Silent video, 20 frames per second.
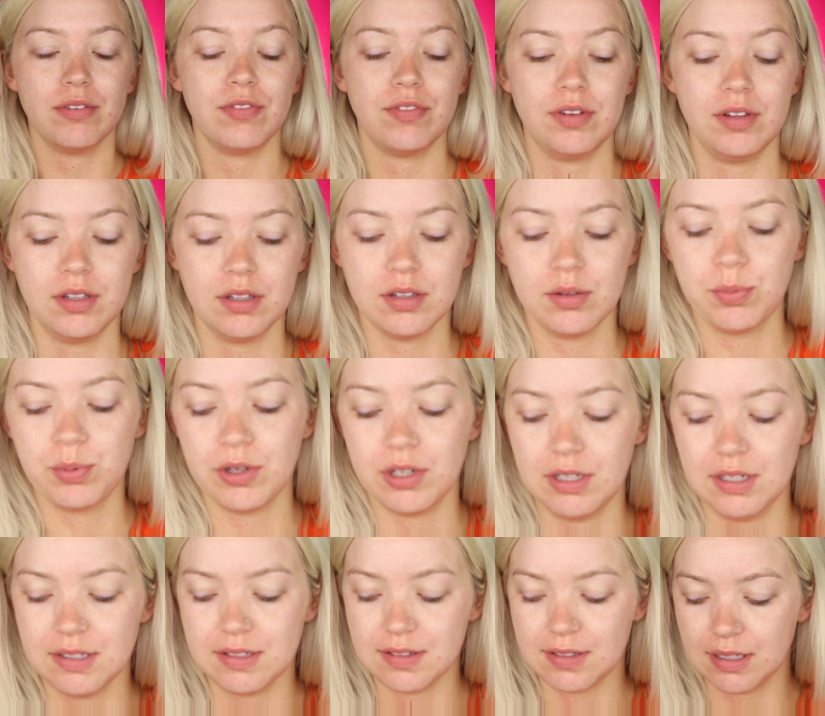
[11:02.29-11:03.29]
feel
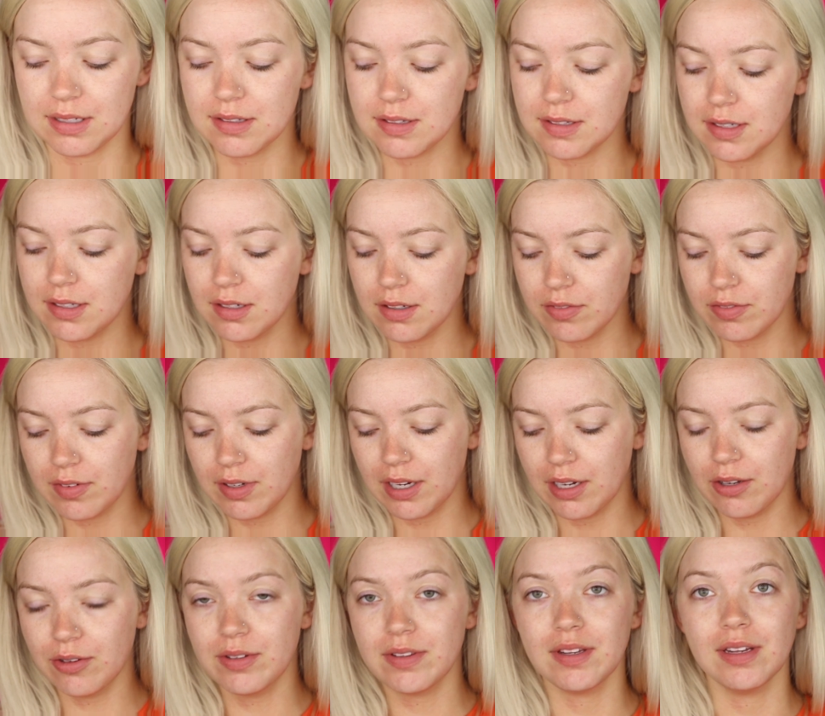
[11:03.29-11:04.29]
pretty sensitive
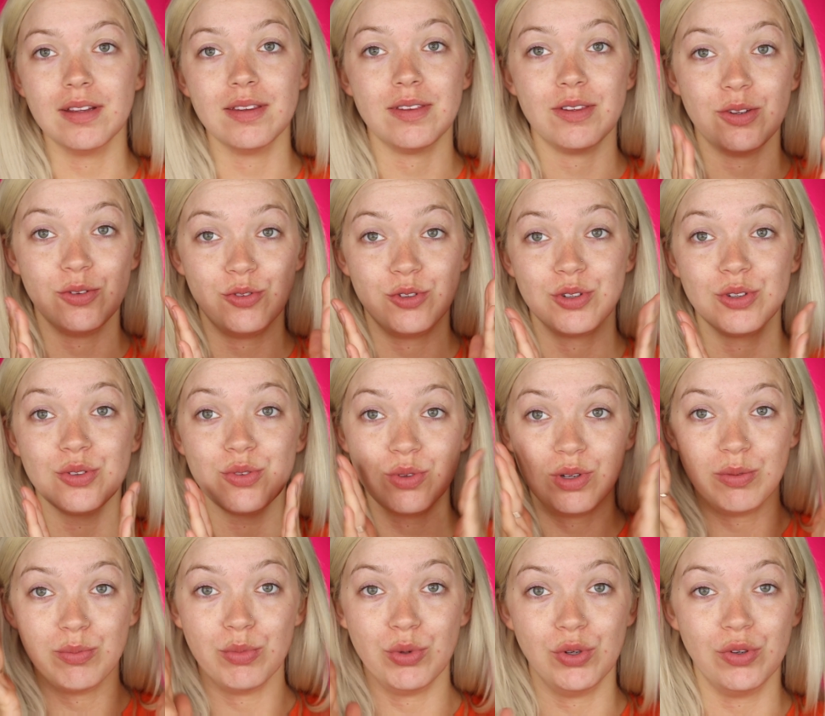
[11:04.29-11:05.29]
now since you just
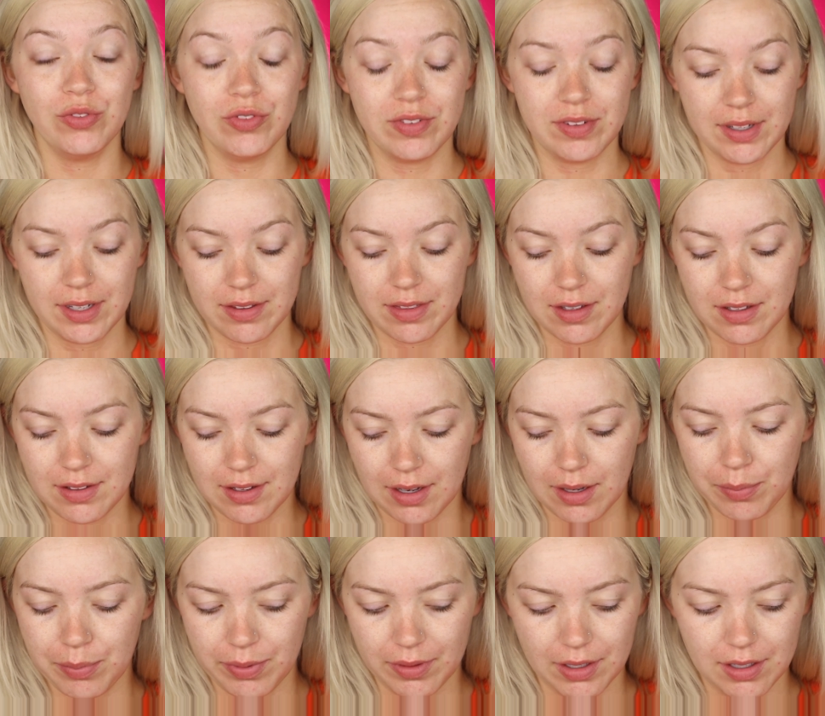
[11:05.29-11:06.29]
removed like the
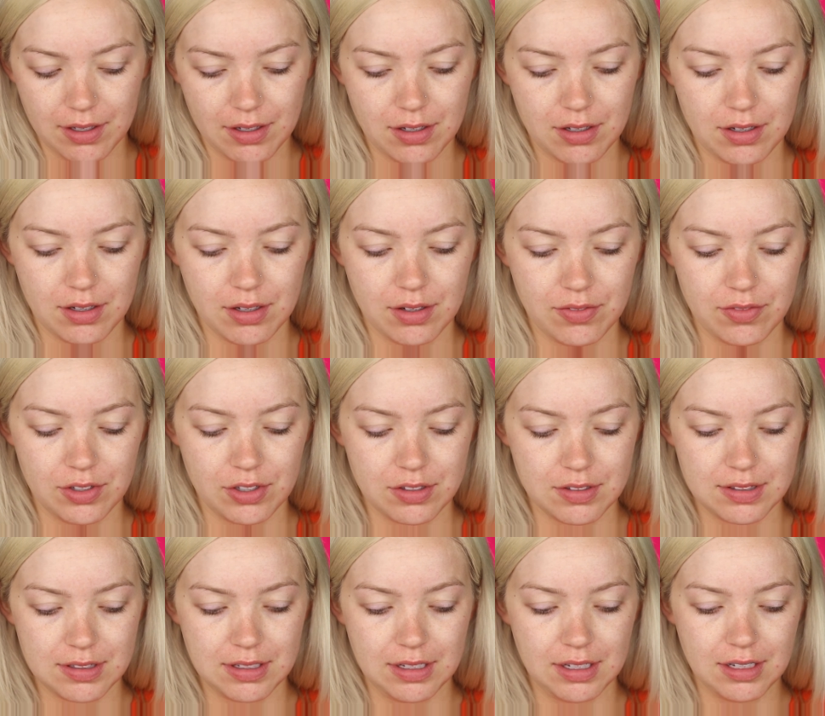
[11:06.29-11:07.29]
top layer of your
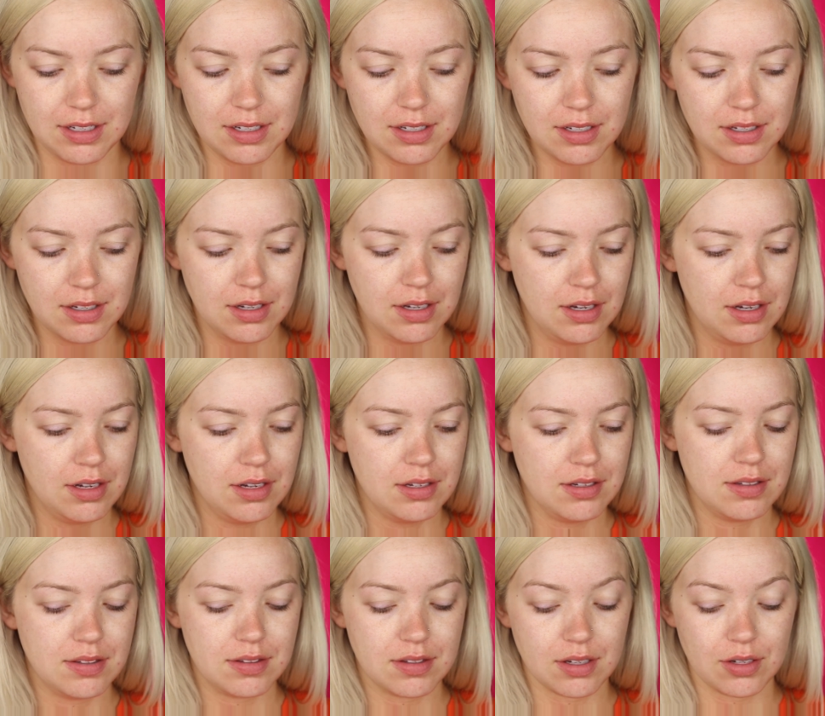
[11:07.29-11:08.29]
skin.
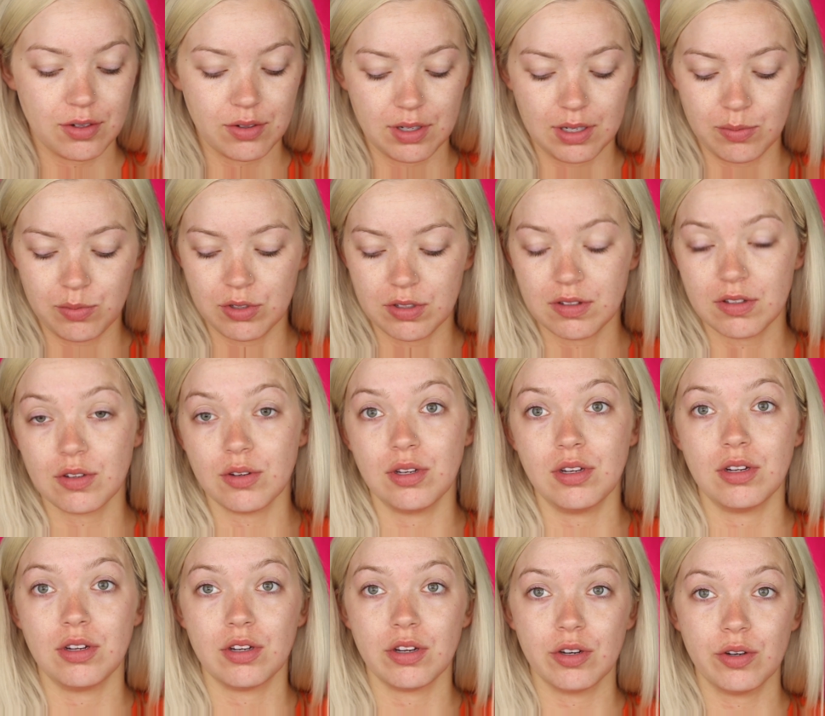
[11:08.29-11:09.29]
So I'm just going
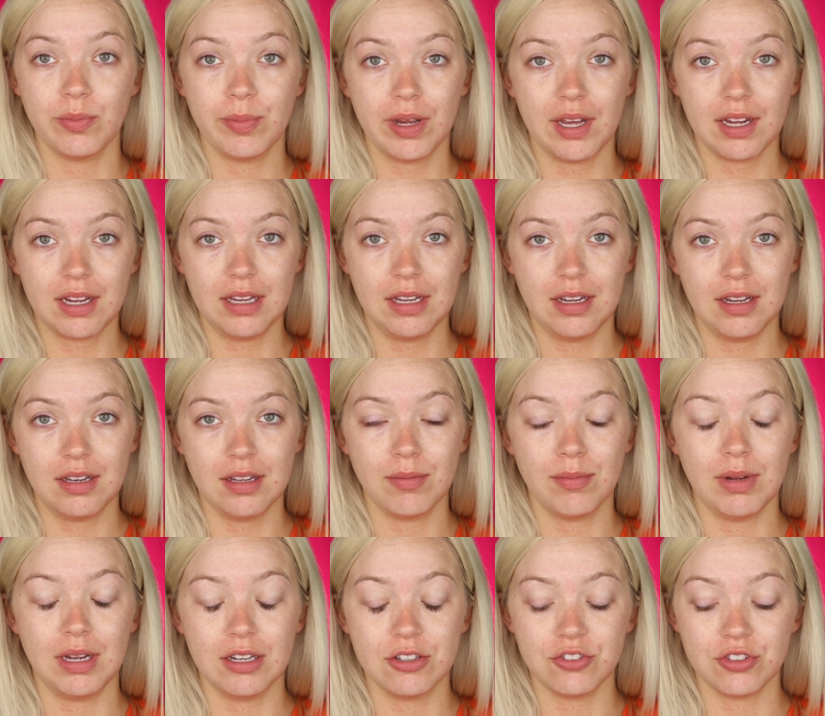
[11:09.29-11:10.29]
to go back in and
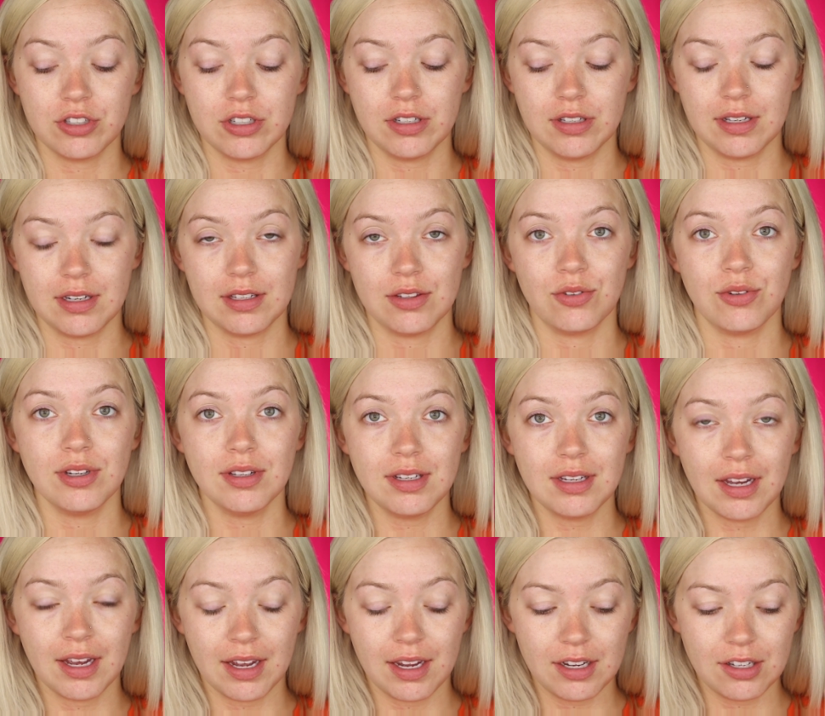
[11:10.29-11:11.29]
make sure that it's
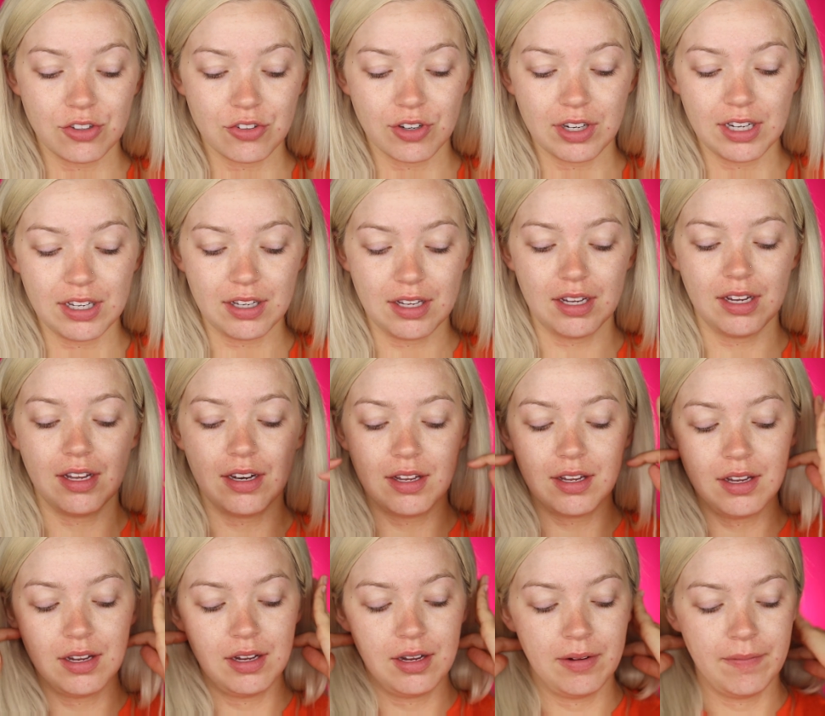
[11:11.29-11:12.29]
really hydrated.
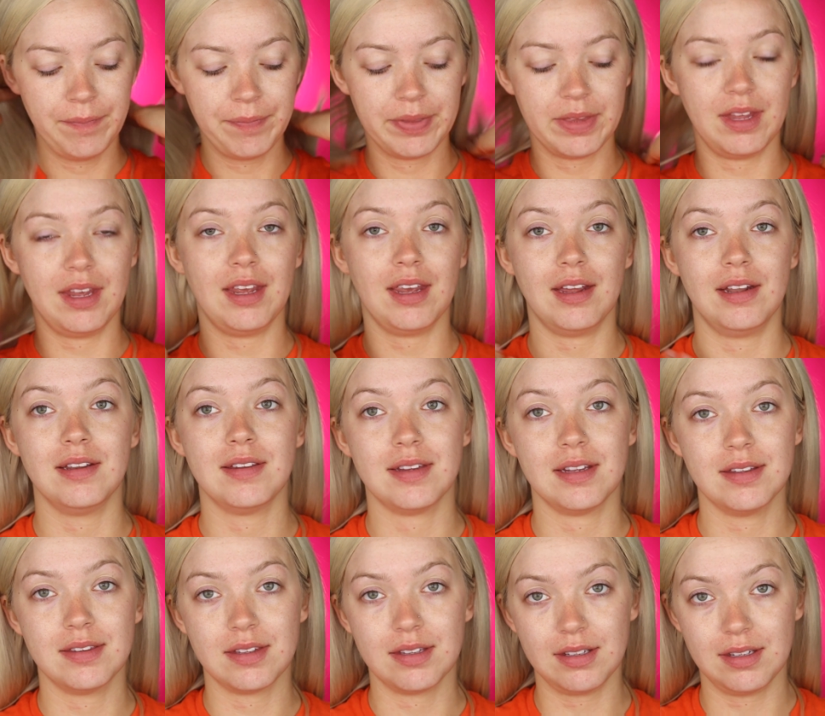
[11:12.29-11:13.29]
And
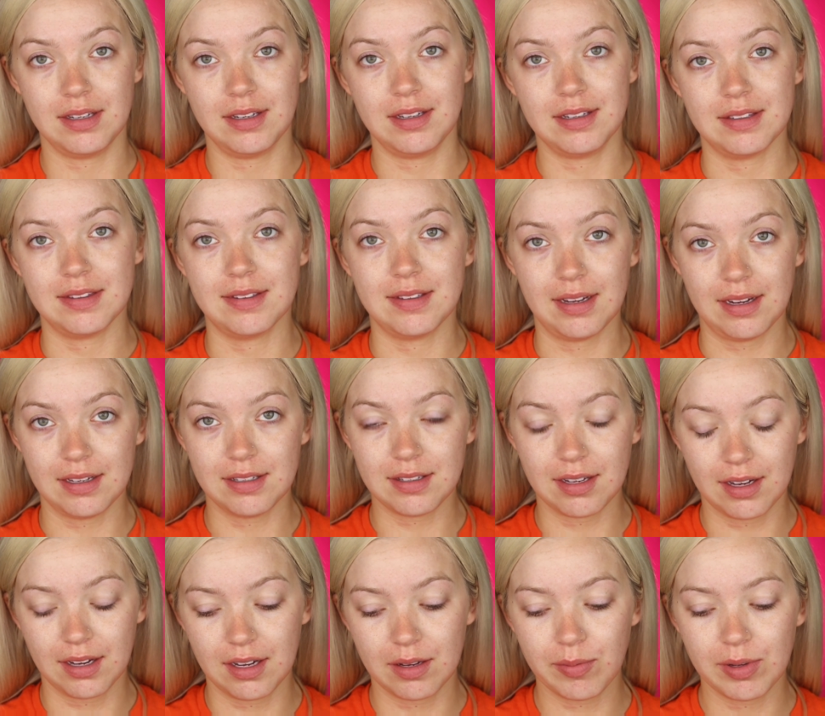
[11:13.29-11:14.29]
since it is
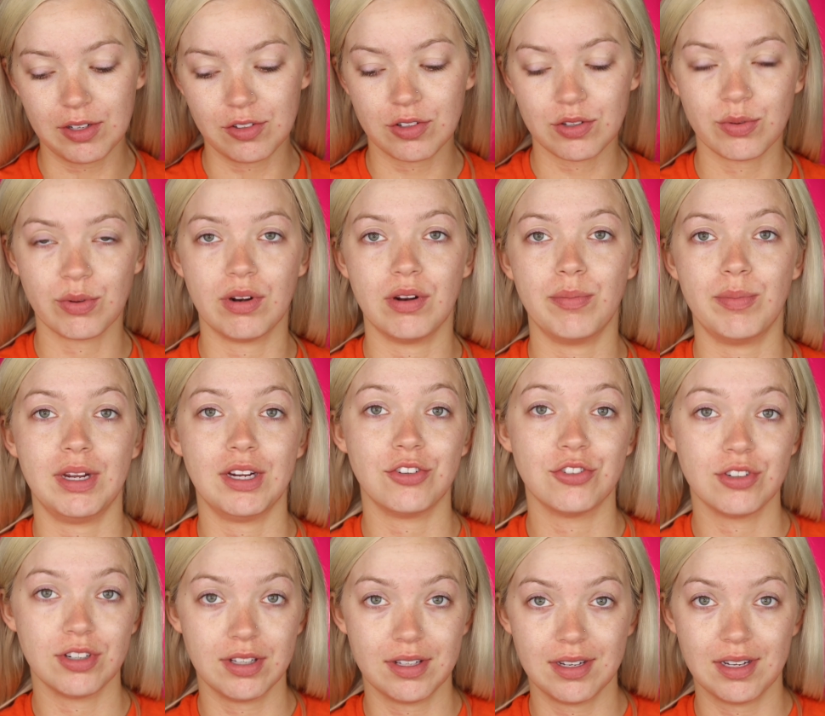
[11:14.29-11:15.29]
daytime, I just want to make
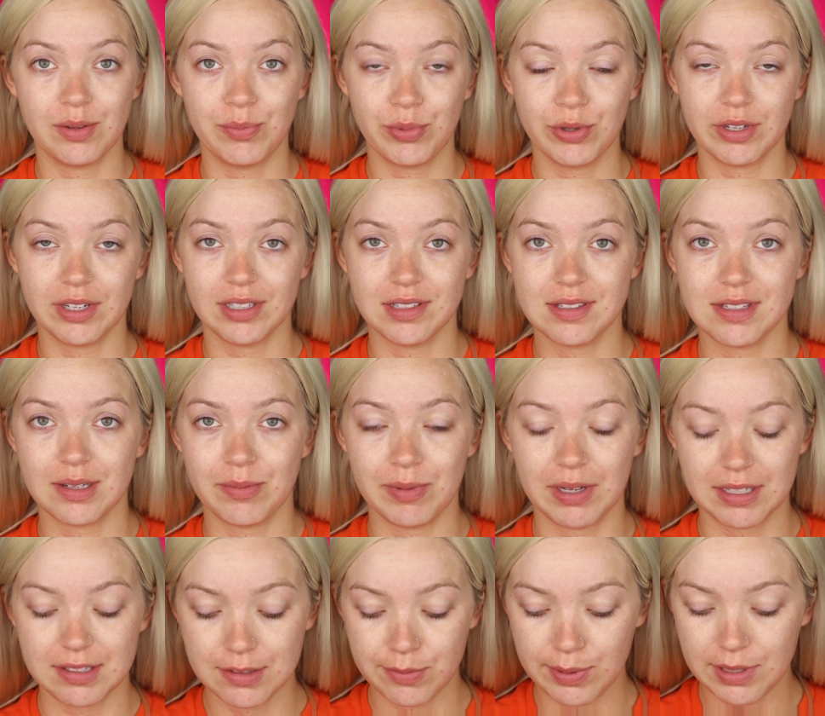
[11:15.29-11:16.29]
sure that I put on some
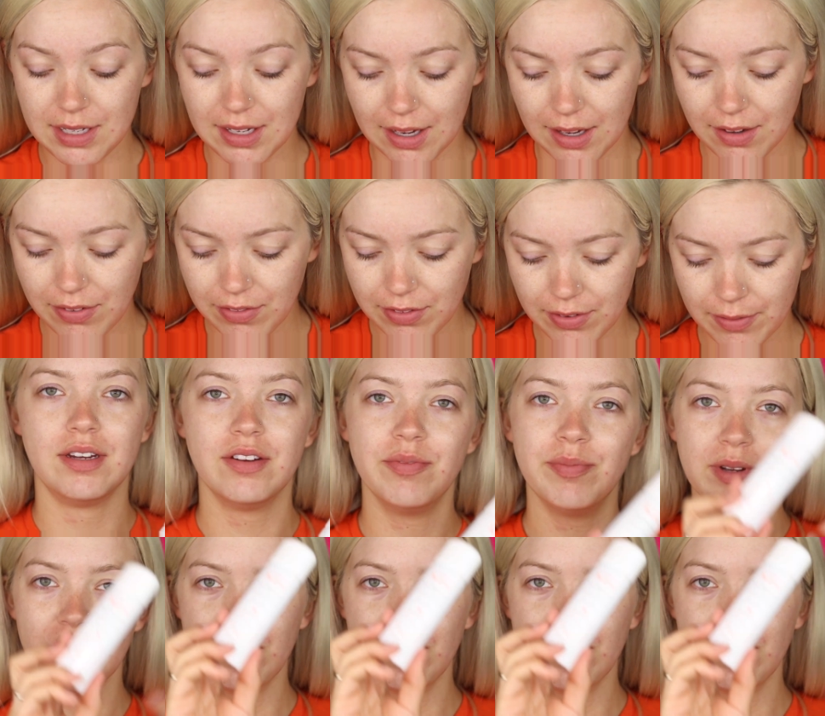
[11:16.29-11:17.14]
SPF. Give